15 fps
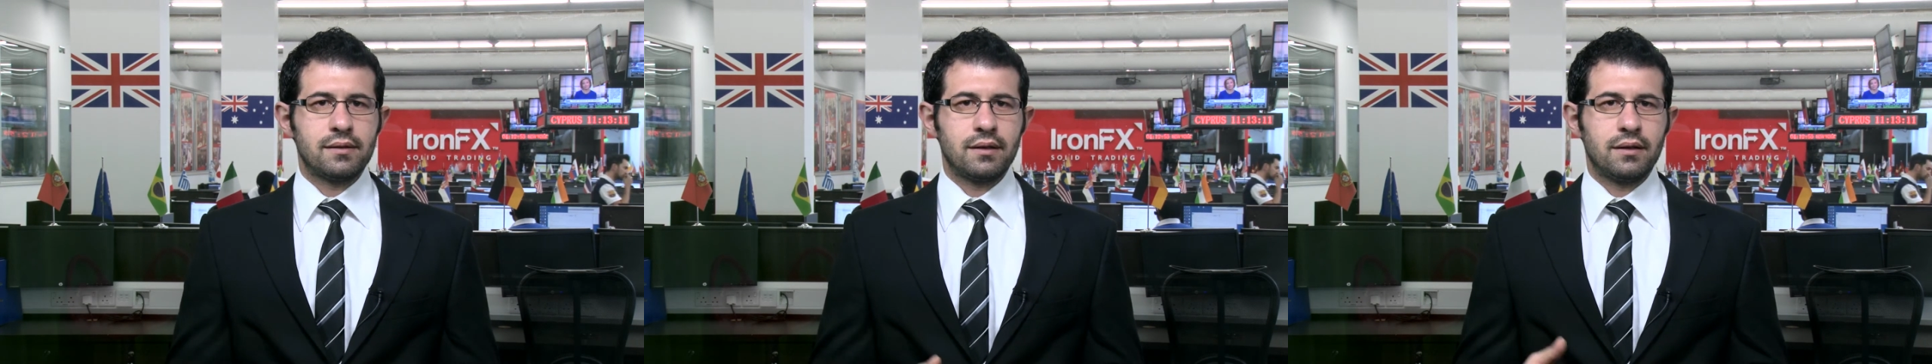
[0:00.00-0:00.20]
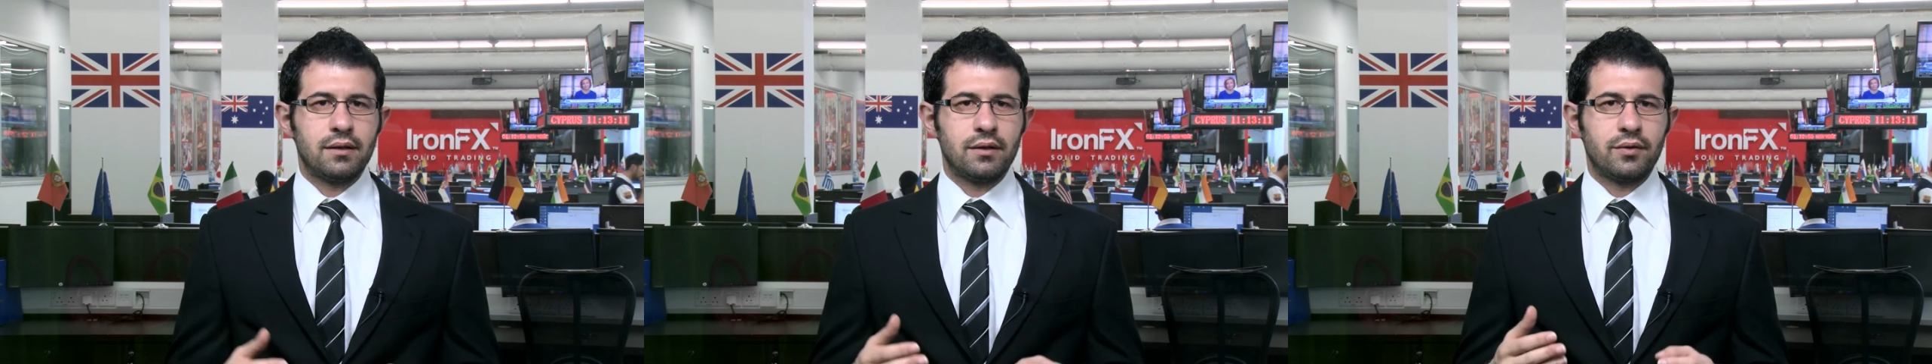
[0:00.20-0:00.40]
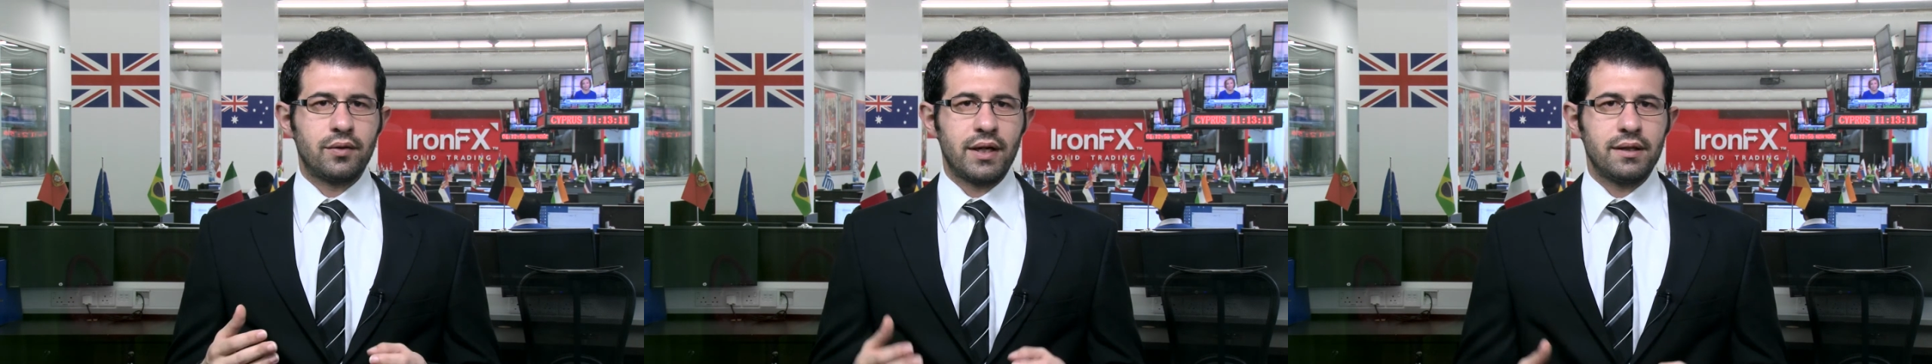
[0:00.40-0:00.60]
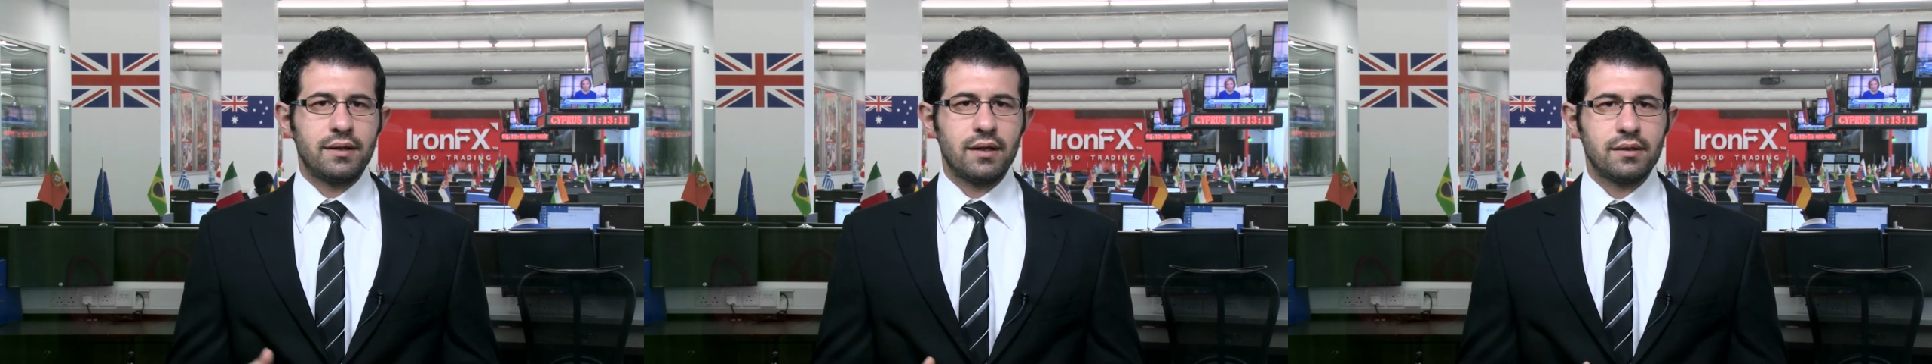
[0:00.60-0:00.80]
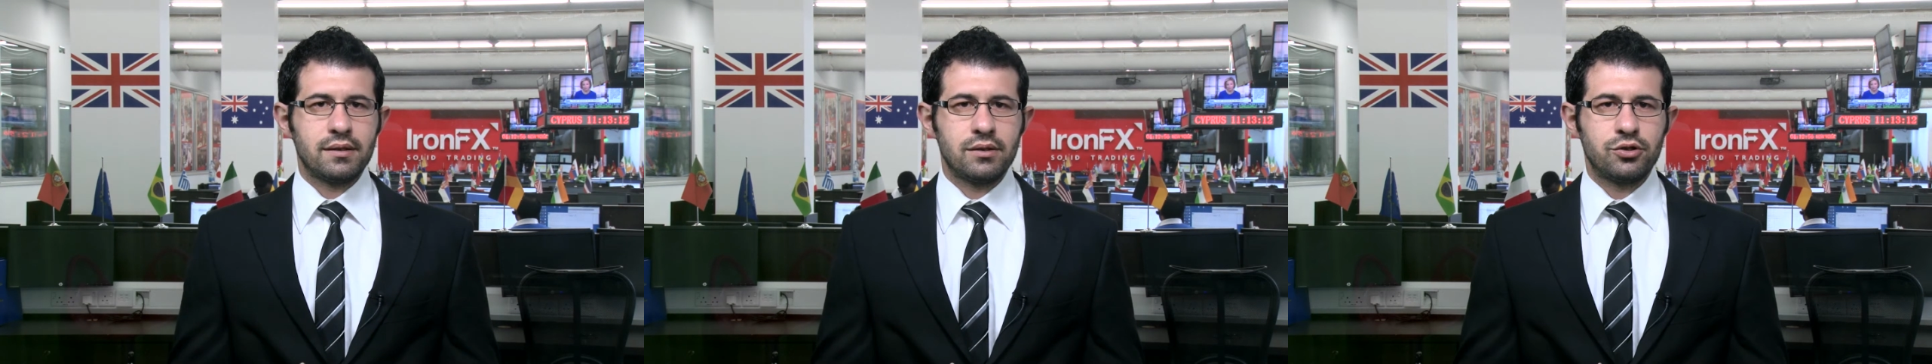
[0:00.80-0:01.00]
uh, rate
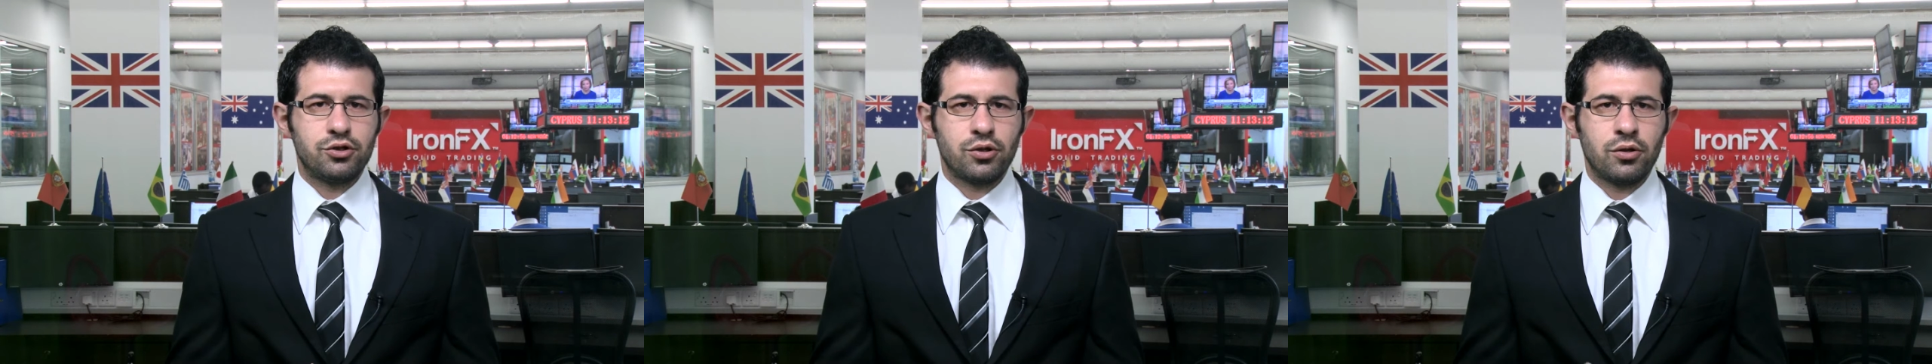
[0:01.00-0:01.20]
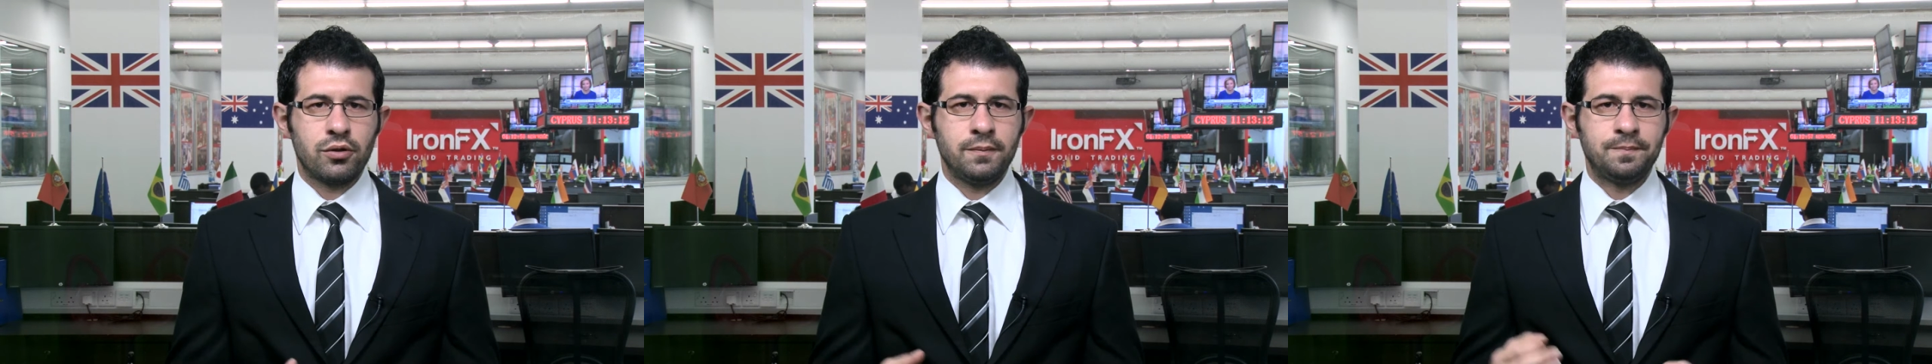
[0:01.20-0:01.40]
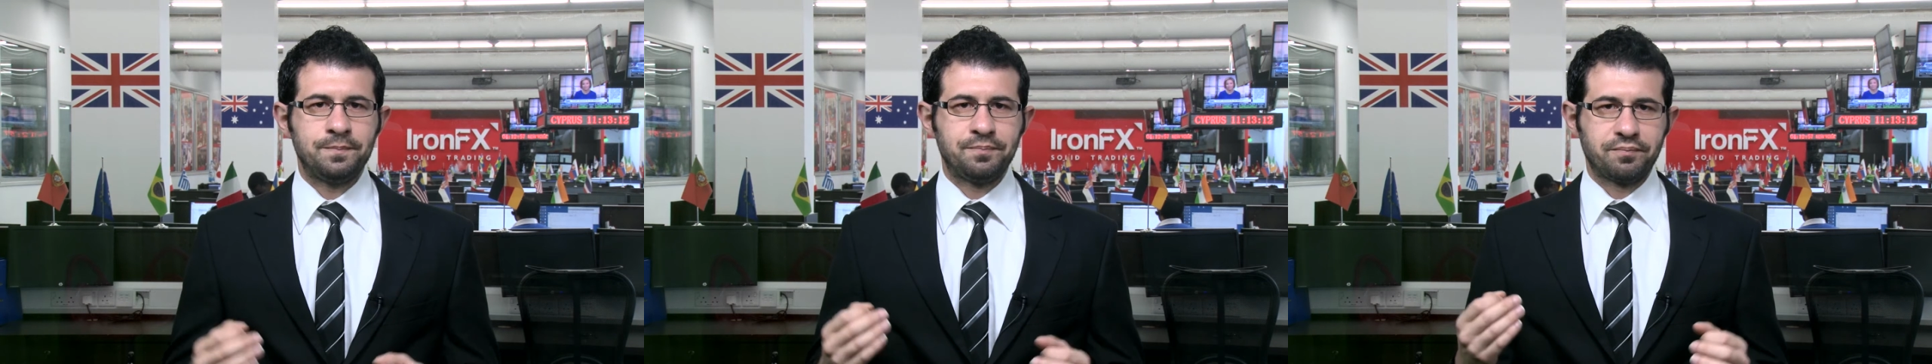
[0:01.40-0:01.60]
decision